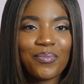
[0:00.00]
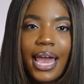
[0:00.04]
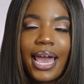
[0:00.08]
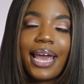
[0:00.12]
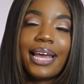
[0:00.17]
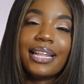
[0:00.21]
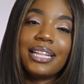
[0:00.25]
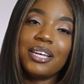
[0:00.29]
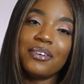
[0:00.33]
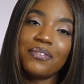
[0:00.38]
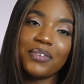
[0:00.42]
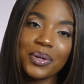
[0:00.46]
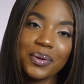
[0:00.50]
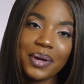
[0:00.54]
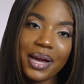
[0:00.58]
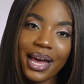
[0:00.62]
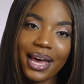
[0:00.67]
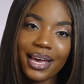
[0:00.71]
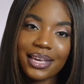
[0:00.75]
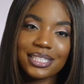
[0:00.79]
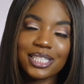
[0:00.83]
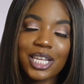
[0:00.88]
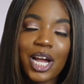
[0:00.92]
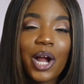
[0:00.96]
And if you
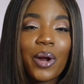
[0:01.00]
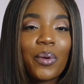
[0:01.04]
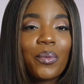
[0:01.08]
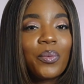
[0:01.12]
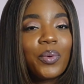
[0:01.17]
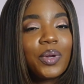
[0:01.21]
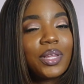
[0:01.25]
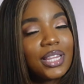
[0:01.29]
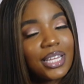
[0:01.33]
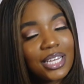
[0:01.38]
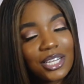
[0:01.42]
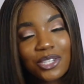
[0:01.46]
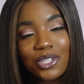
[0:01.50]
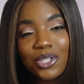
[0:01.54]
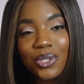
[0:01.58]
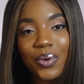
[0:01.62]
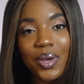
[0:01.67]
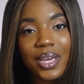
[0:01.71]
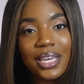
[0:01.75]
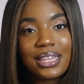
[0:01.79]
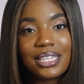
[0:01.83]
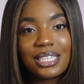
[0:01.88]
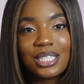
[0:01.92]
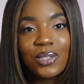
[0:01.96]
guys are really
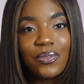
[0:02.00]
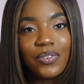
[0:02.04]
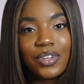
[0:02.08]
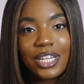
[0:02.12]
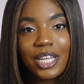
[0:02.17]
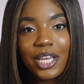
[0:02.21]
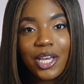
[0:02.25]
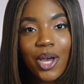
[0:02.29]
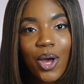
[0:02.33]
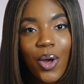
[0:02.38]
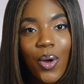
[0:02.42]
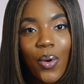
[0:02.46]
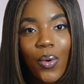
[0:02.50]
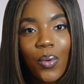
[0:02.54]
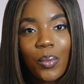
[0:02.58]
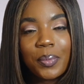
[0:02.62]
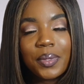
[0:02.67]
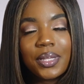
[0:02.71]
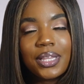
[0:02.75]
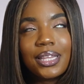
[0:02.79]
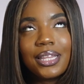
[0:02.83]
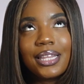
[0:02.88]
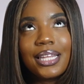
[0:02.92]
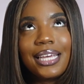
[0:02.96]
enjoying this video,
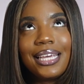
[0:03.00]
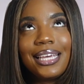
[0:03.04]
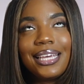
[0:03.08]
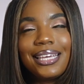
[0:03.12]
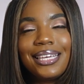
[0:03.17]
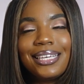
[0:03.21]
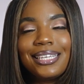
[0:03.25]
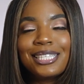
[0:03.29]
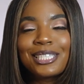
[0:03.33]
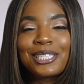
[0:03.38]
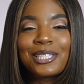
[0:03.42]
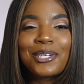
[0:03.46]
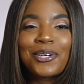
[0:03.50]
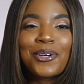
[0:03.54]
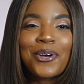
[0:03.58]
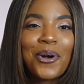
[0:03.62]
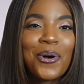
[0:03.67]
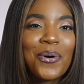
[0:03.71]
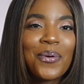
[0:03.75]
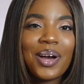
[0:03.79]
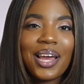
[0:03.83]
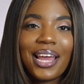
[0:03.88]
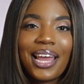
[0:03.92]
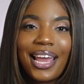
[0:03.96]
please
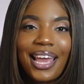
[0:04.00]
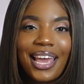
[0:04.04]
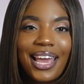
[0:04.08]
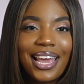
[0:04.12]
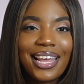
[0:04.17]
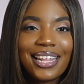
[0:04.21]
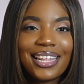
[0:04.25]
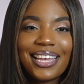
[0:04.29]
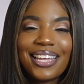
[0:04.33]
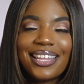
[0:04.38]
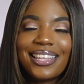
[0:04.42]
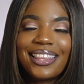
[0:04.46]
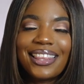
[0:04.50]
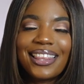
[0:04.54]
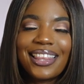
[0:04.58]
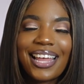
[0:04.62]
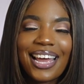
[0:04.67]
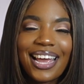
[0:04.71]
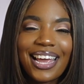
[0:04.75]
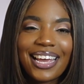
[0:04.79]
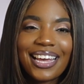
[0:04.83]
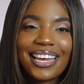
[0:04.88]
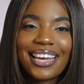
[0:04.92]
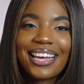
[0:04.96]
go ahead and
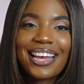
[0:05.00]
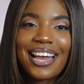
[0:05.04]
like,